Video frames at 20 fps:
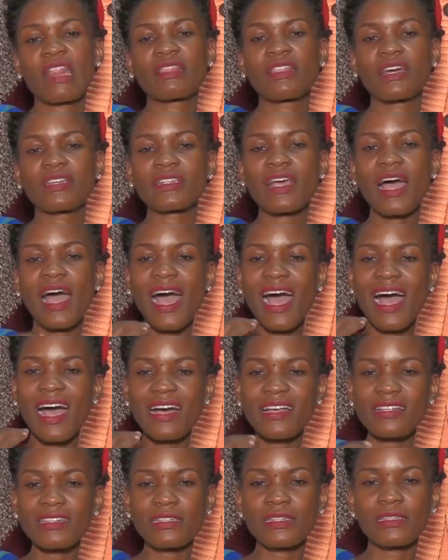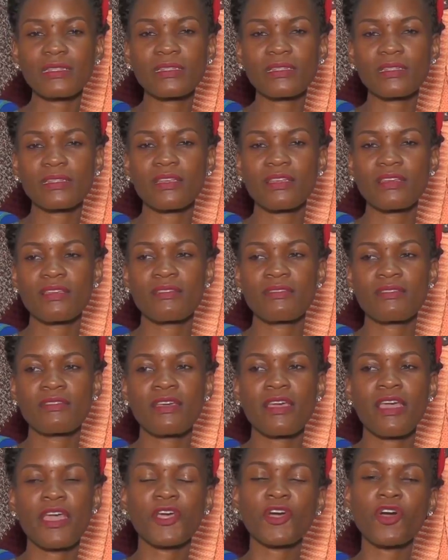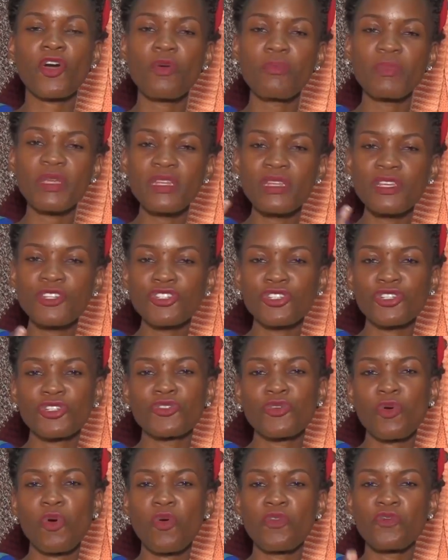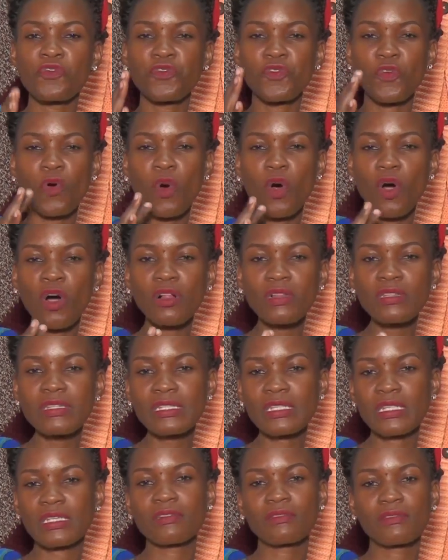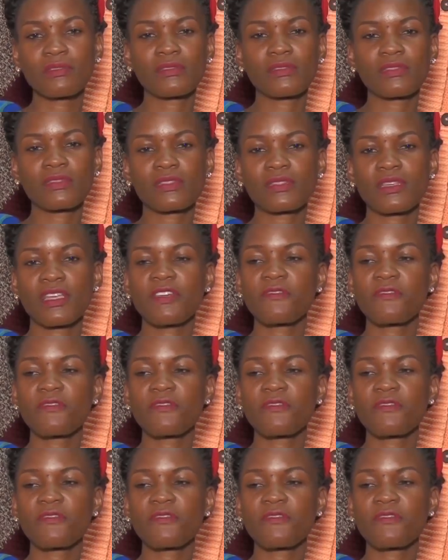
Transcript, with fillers: that has a combination of all skills,